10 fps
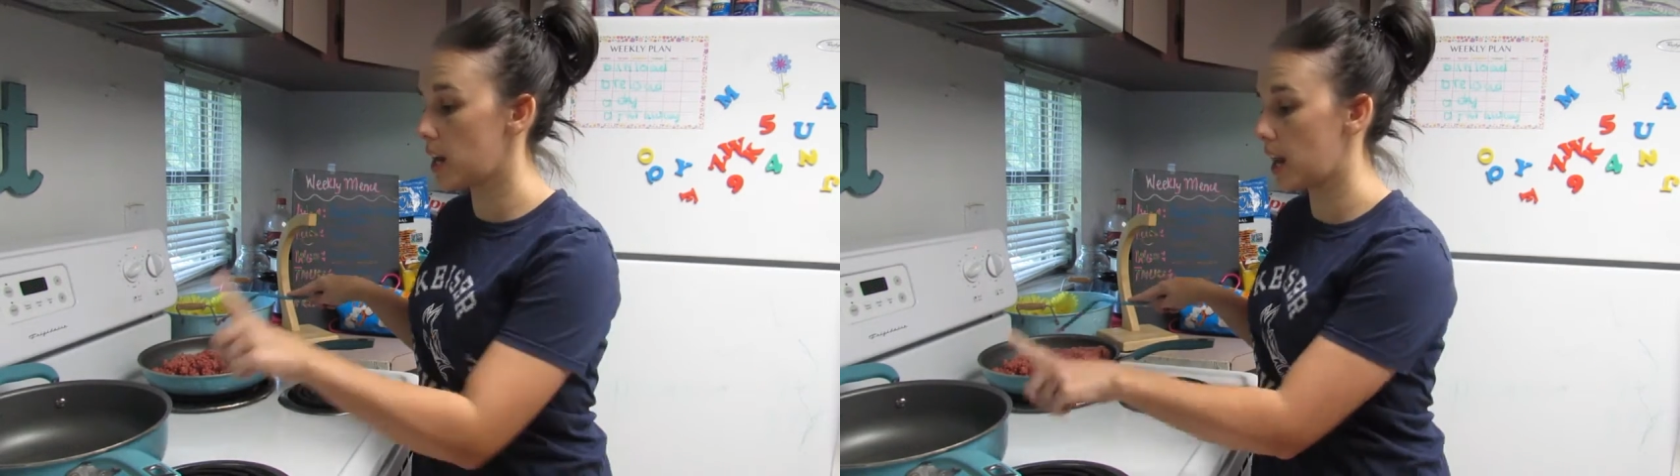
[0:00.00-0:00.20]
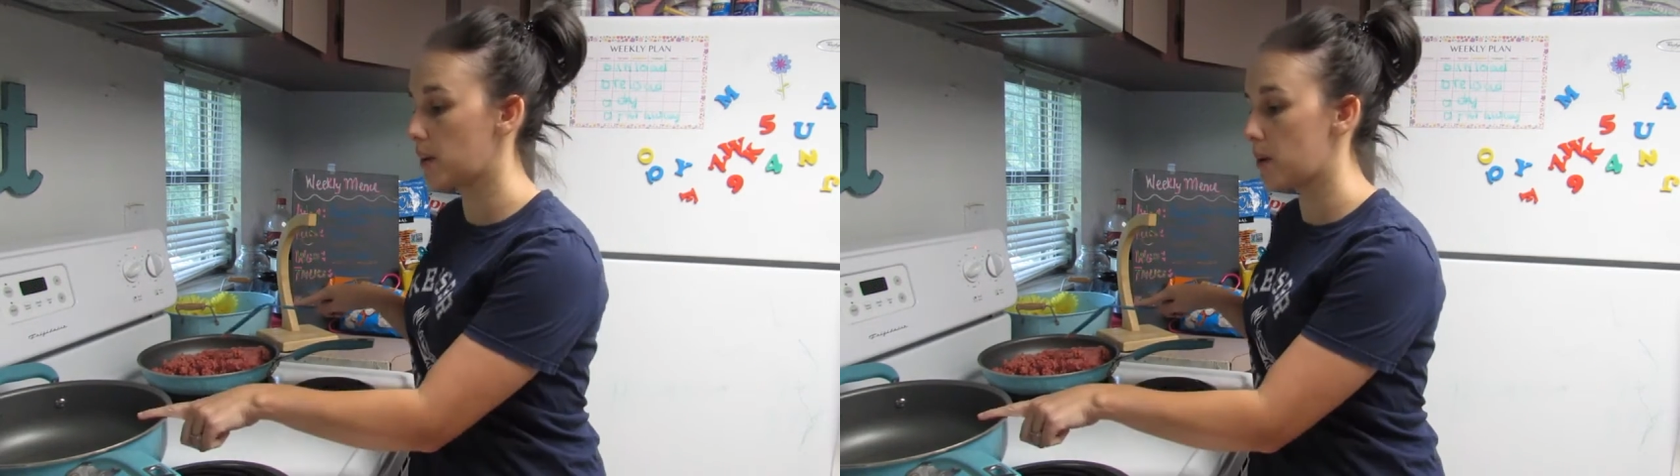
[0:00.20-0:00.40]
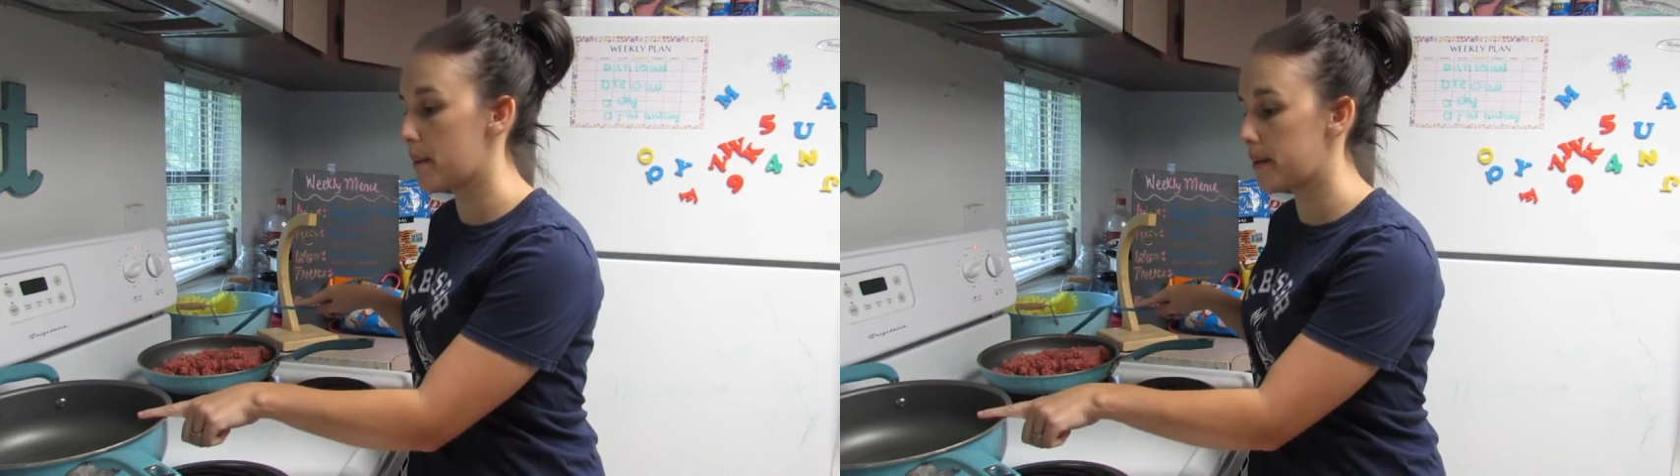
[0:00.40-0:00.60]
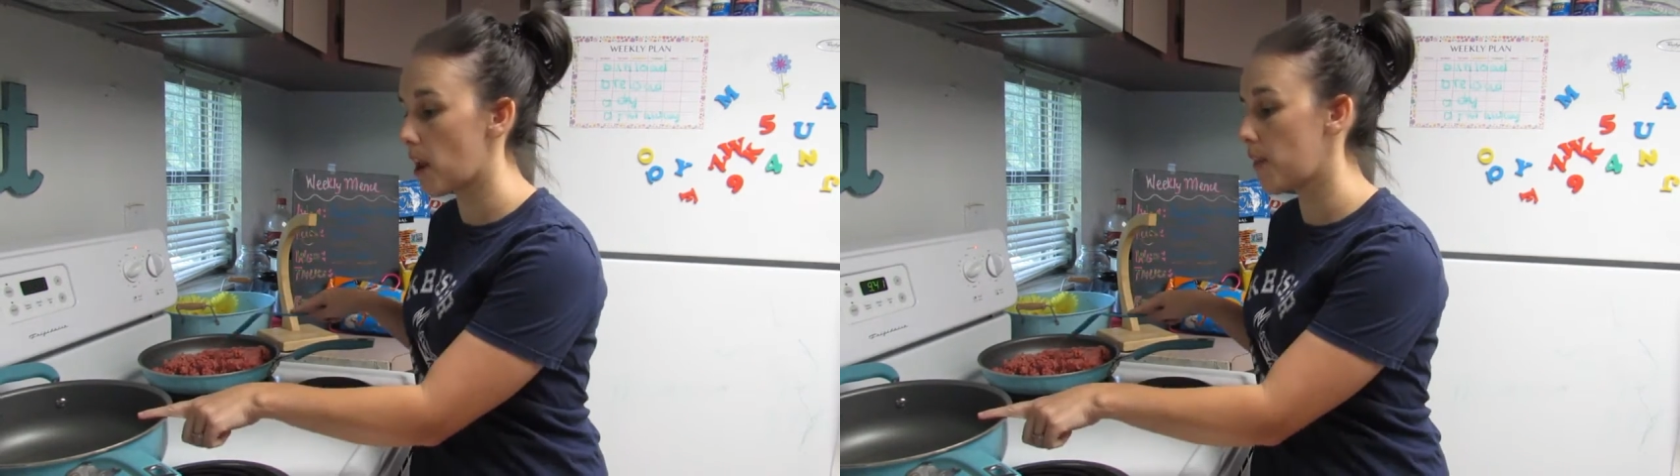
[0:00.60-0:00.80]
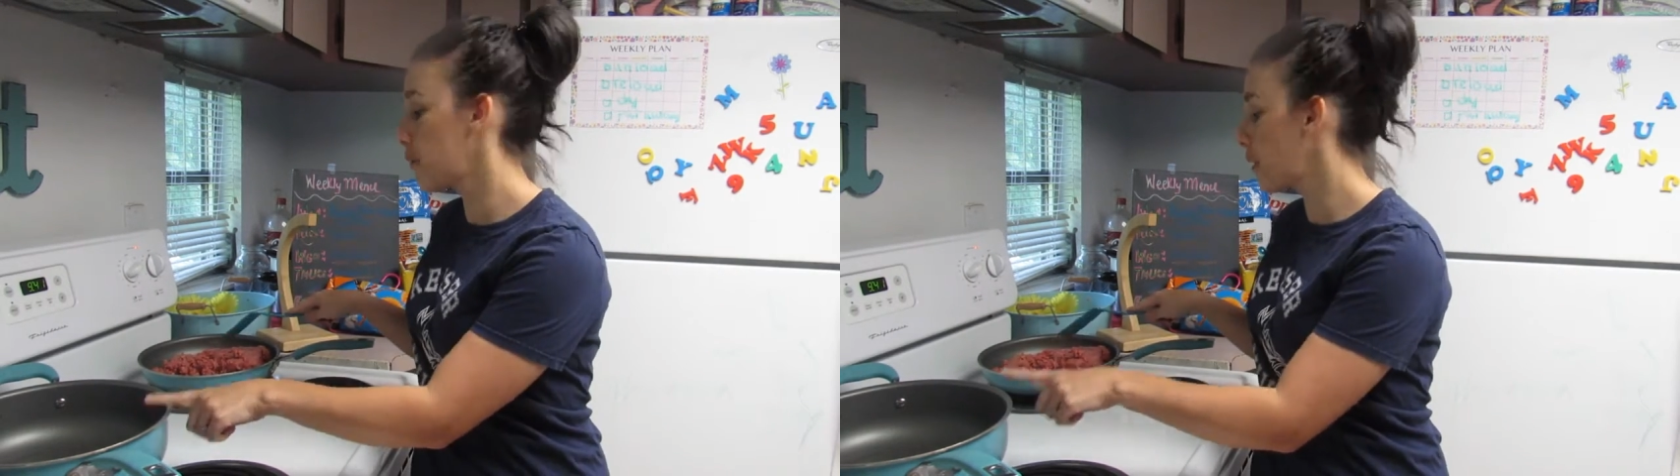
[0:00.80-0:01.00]
and I grab
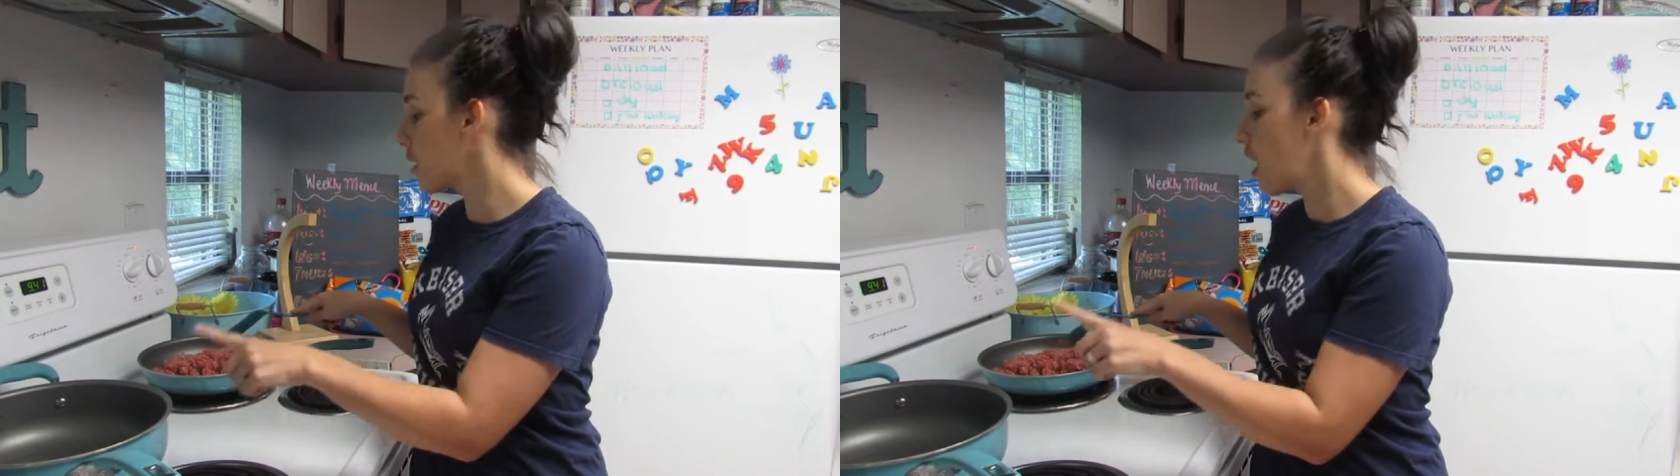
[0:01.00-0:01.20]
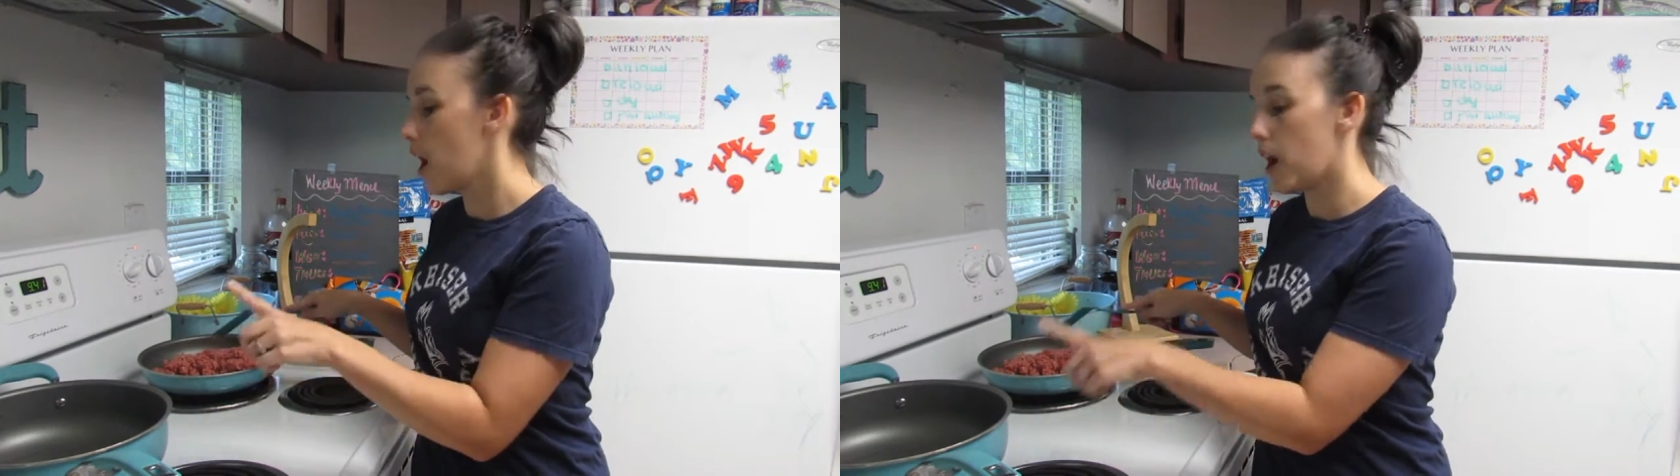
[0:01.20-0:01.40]
another one.